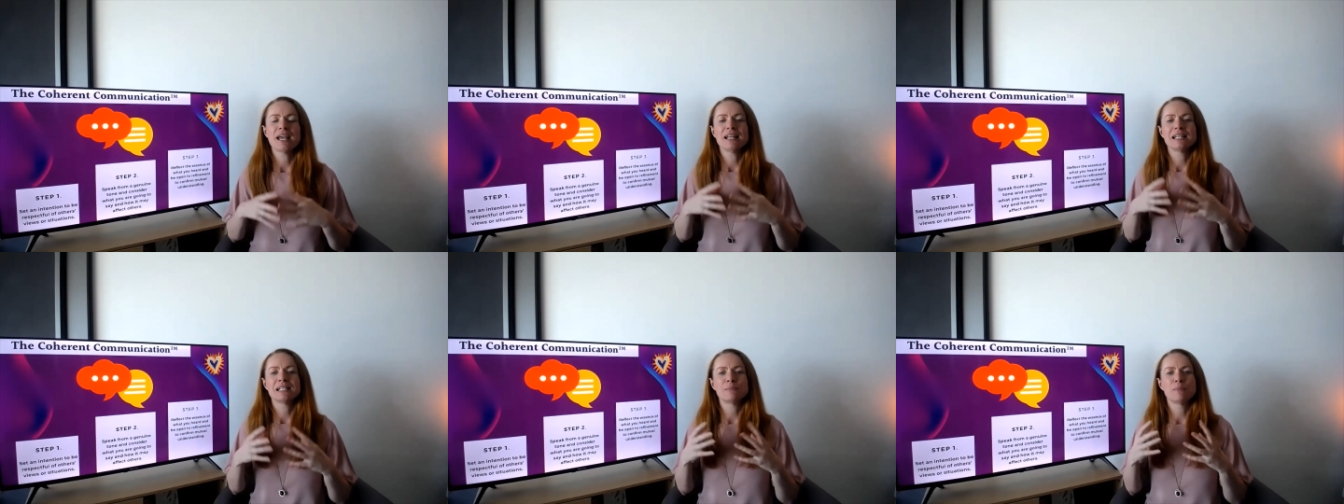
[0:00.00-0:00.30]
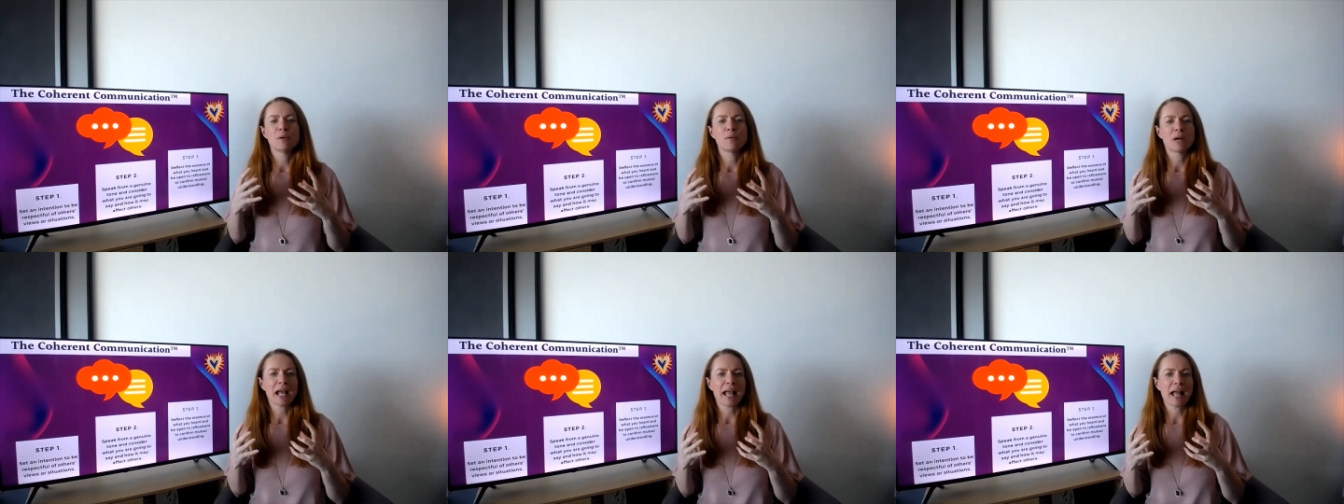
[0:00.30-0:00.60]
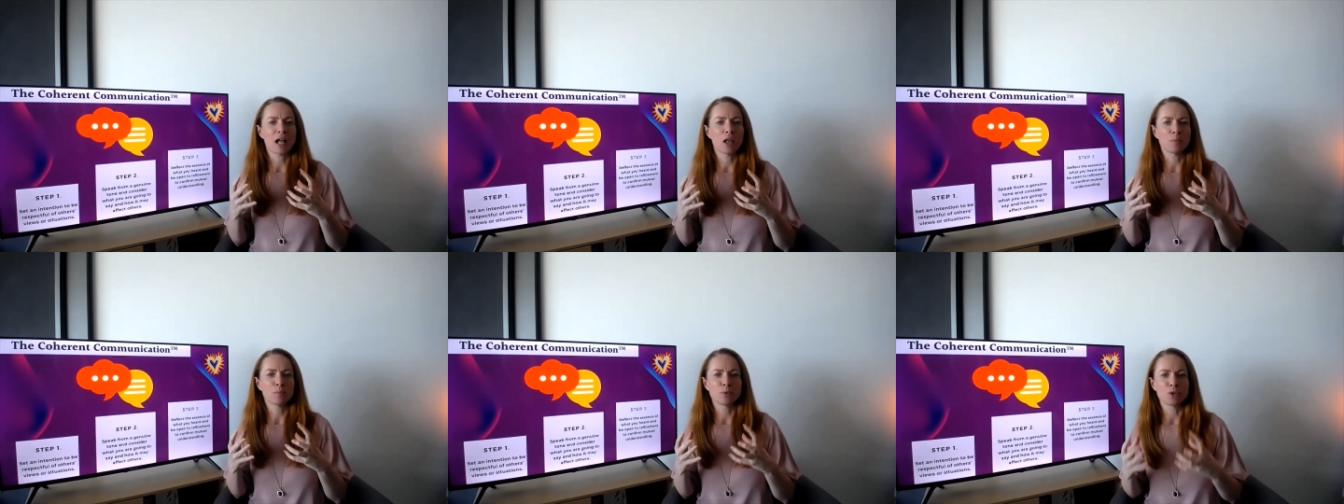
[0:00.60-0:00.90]
to be able to
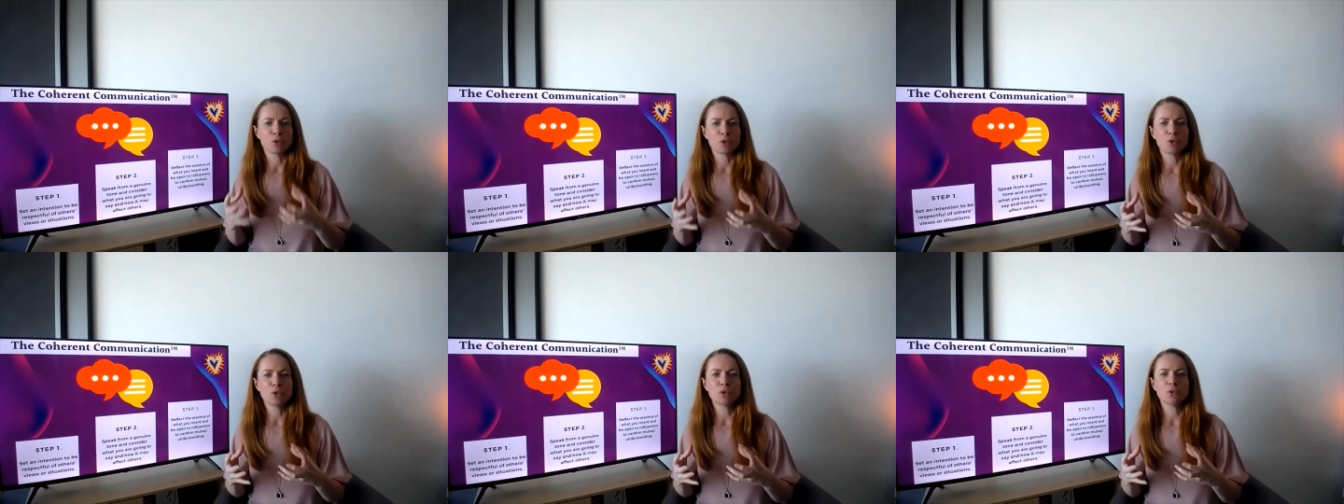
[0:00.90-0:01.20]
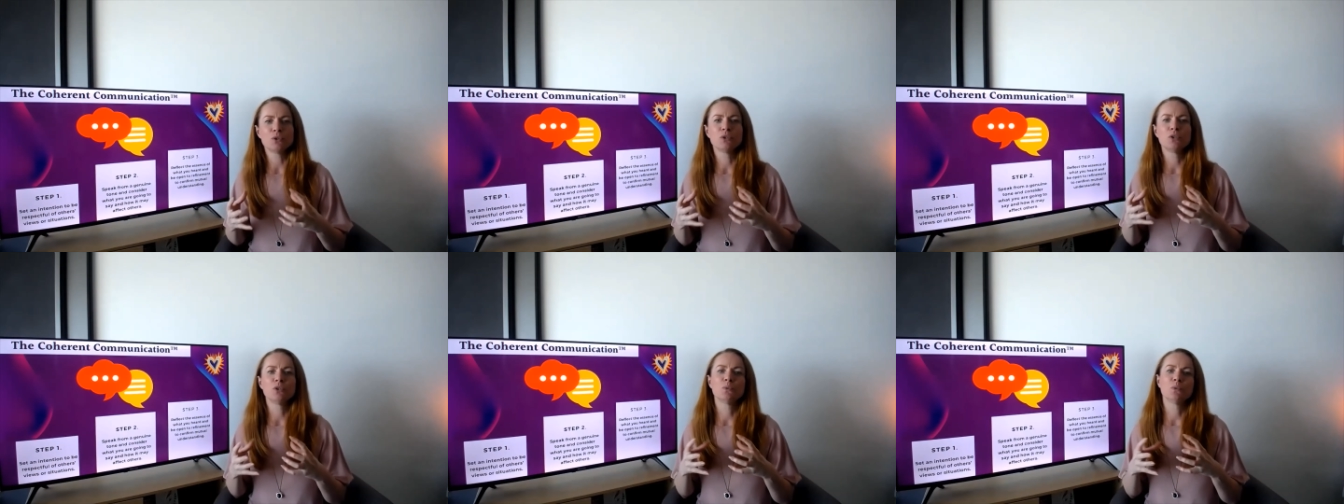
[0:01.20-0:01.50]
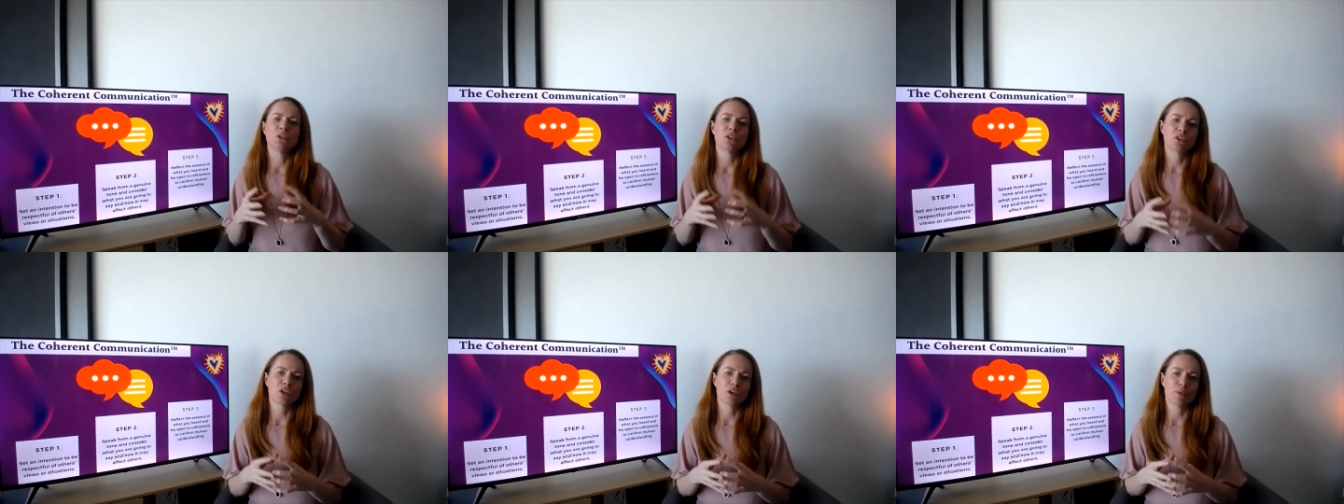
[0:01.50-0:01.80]
help you
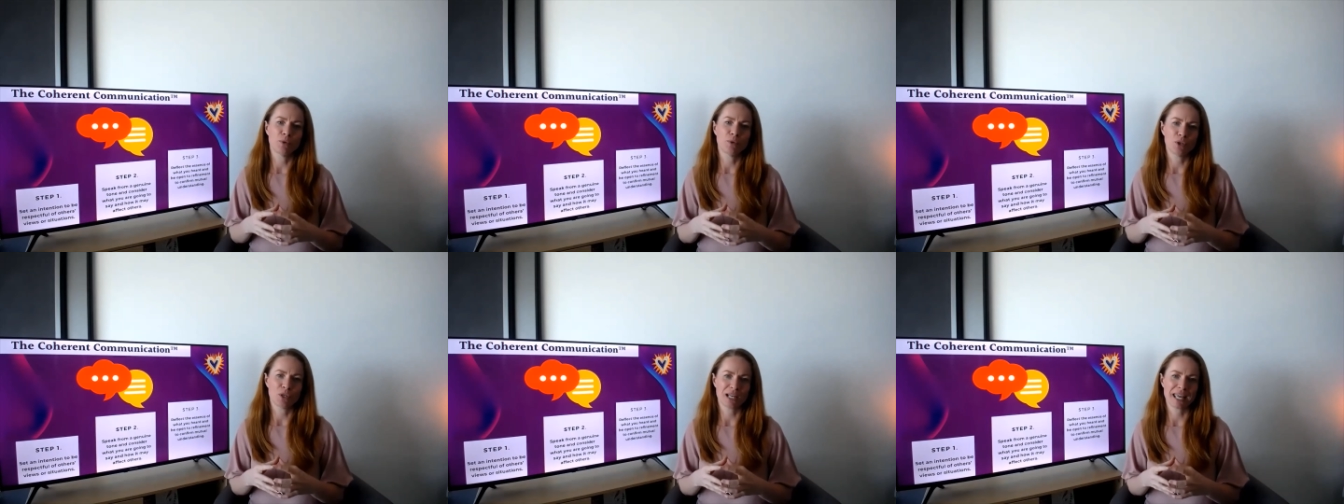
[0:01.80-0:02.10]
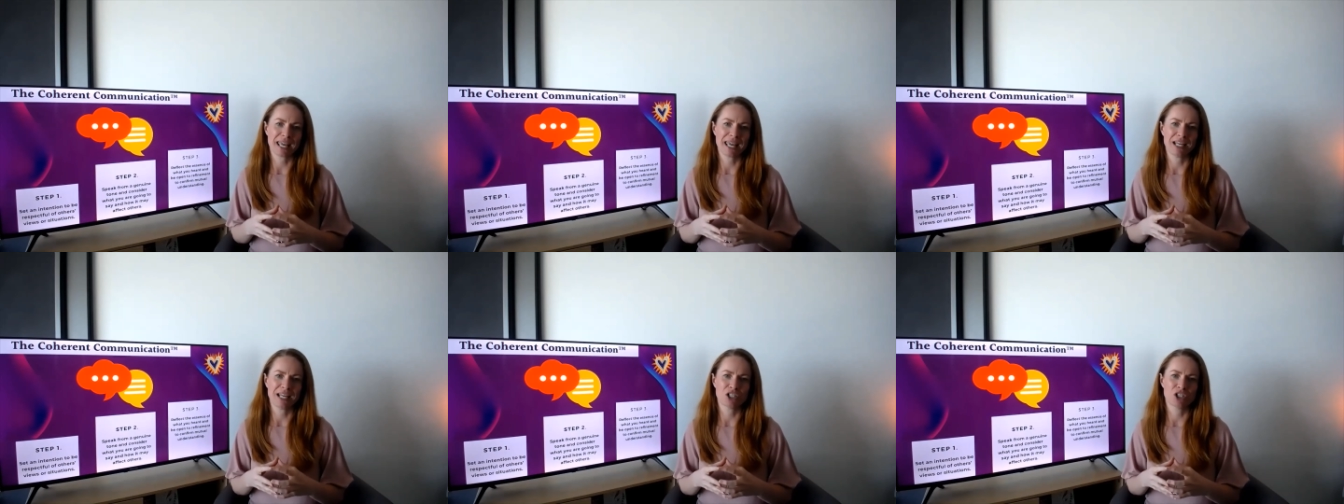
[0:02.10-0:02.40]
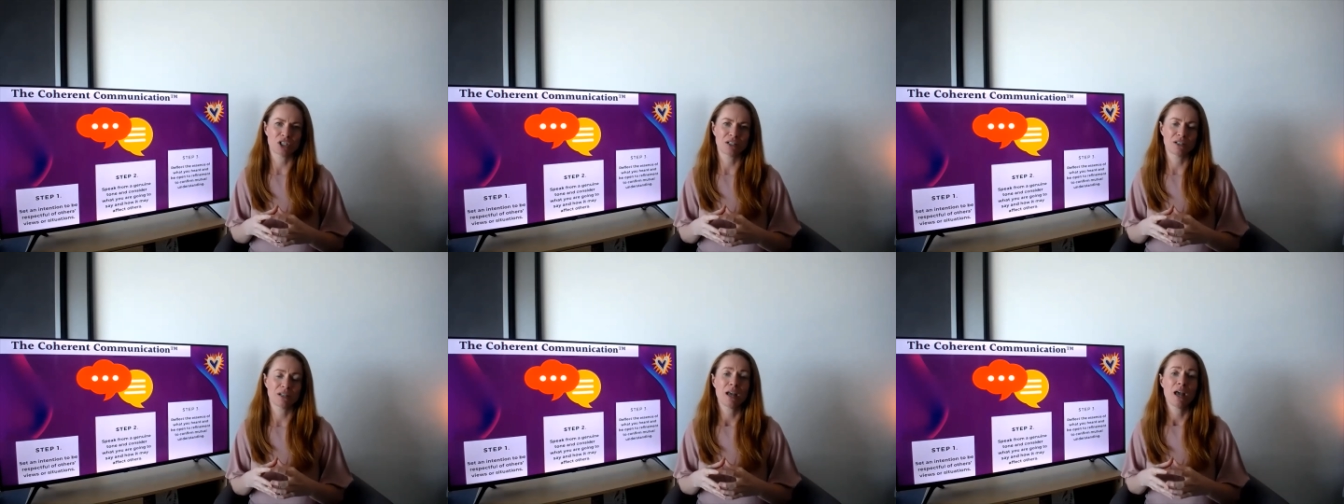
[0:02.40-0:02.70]
with communication.